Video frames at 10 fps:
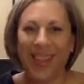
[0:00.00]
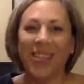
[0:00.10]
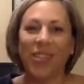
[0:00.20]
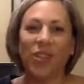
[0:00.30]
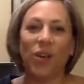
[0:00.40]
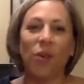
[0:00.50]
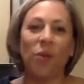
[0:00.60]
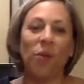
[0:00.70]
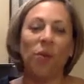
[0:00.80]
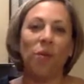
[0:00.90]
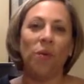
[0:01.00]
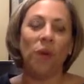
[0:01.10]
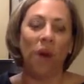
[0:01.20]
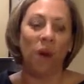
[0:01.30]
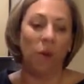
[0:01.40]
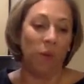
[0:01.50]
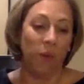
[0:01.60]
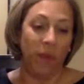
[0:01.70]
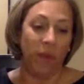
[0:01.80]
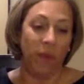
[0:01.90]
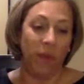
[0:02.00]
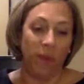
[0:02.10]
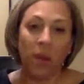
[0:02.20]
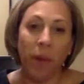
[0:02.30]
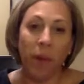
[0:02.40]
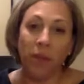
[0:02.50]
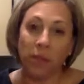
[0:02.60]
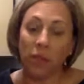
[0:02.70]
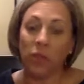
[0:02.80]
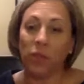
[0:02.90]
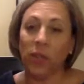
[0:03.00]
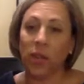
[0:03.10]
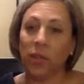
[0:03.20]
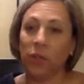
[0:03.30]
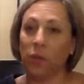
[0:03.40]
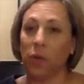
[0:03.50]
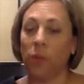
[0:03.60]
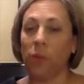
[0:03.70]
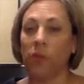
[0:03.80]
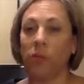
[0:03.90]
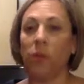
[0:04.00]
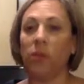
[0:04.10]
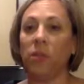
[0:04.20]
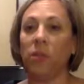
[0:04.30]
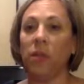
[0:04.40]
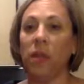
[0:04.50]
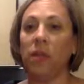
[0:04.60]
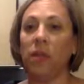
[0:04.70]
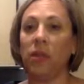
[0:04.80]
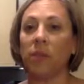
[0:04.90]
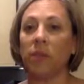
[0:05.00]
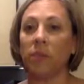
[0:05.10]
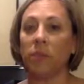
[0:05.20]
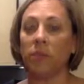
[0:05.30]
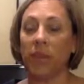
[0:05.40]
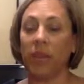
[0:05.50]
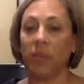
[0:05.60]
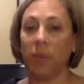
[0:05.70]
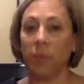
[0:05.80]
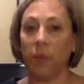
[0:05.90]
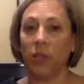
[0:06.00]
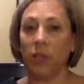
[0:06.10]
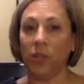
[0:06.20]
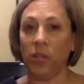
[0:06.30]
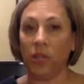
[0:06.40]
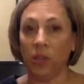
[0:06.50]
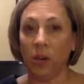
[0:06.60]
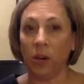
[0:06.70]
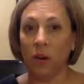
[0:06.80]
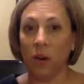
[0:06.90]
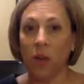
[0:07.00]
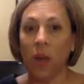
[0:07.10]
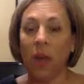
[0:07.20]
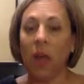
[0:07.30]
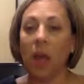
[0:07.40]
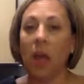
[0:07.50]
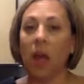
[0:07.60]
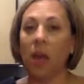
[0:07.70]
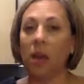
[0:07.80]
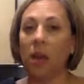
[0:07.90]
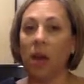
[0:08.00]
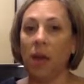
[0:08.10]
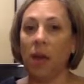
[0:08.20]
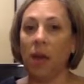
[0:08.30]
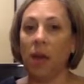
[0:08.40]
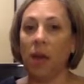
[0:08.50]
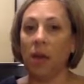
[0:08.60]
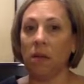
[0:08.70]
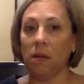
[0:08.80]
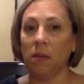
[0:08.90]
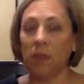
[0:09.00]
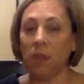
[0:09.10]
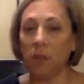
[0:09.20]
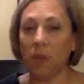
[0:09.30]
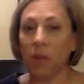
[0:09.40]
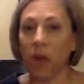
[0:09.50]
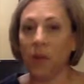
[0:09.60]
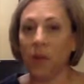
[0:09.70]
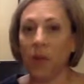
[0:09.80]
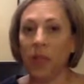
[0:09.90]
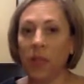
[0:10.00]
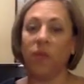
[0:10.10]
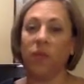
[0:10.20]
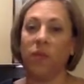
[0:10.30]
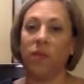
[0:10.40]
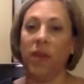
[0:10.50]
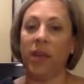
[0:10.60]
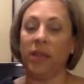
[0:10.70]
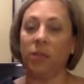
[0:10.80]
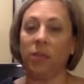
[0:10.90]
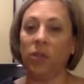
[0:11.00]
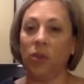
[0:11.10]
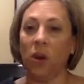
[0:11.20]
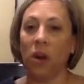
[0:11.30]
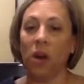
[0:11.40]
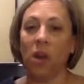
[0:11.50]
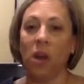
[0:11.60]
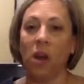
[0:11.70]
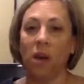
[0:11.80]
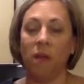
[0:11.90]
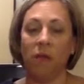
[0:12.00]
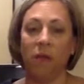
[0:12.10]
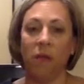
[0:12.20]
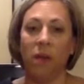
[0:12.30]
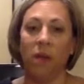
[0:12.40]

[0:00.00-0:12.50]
So what we can talk about is this new tax reform was supposed to make tax preparation easier. And I can say with confidence that for the vast majority of